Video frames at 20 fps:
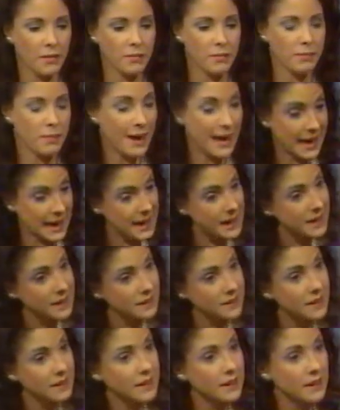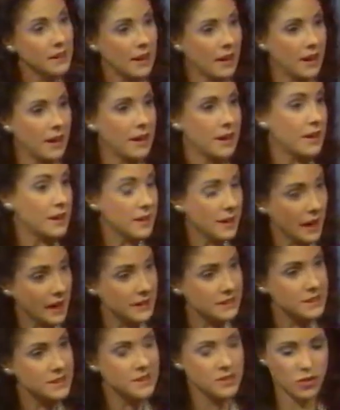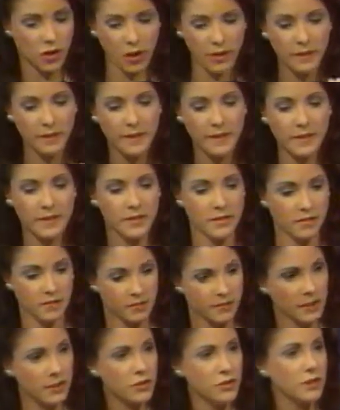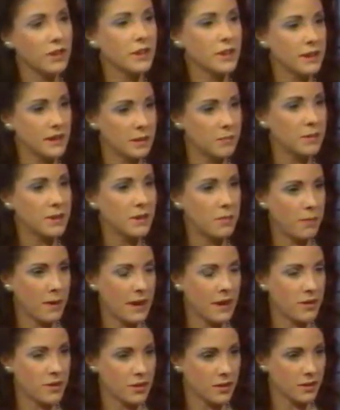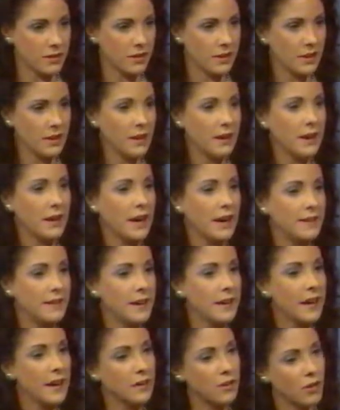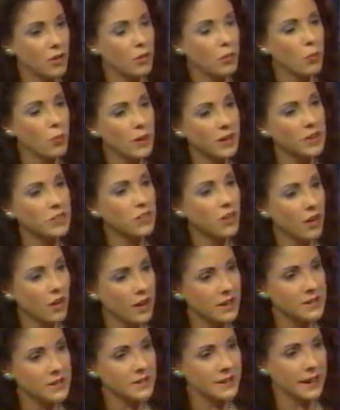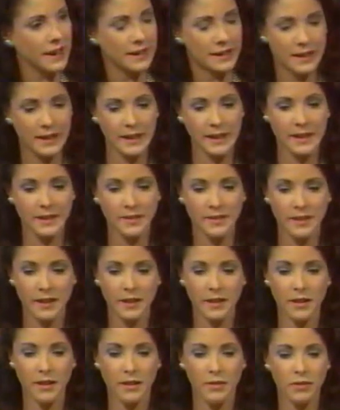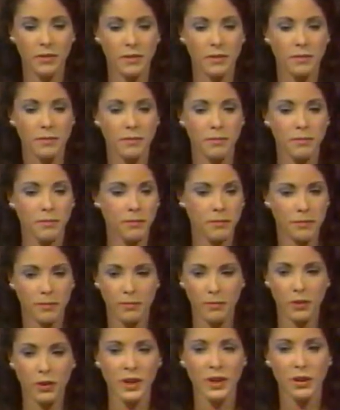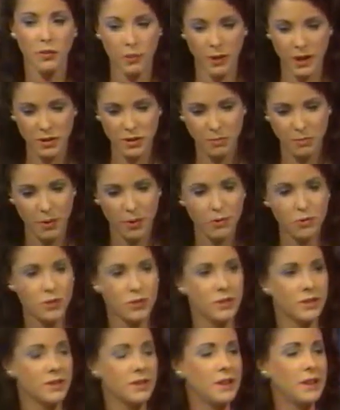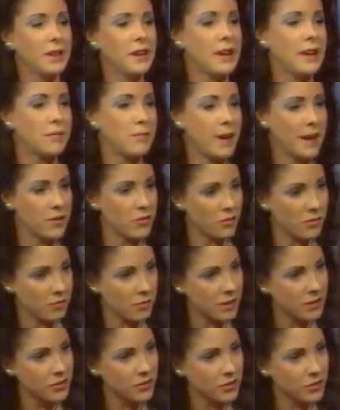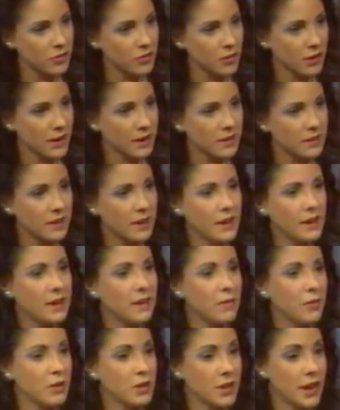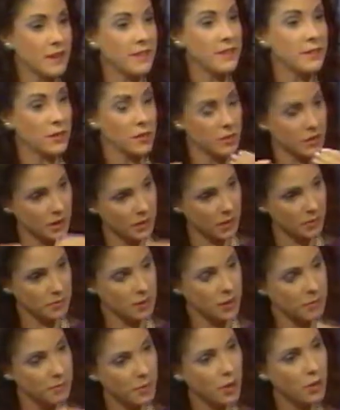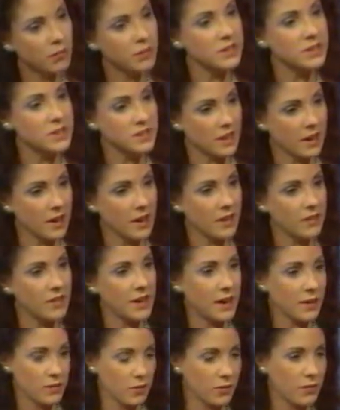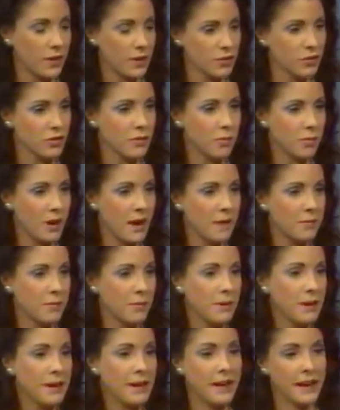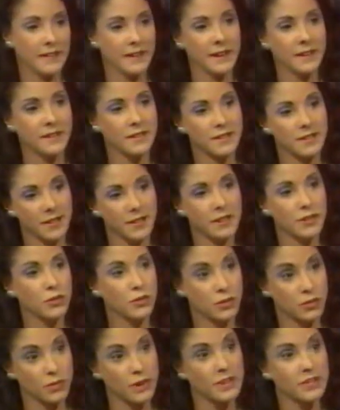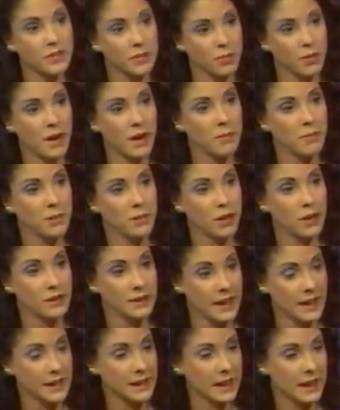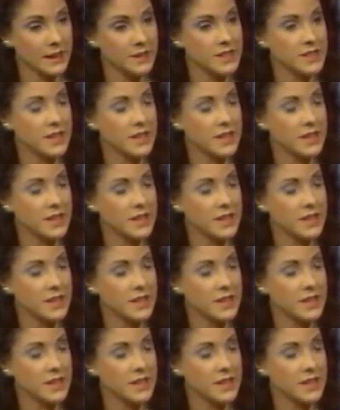pain, incontinence, all the things that functionally can limit the patient. And then I know what is causing that. Instead of looking at range of motion and manual muscle strength, which I think are components of the actual functional problem, I think starting to address the problem along that lines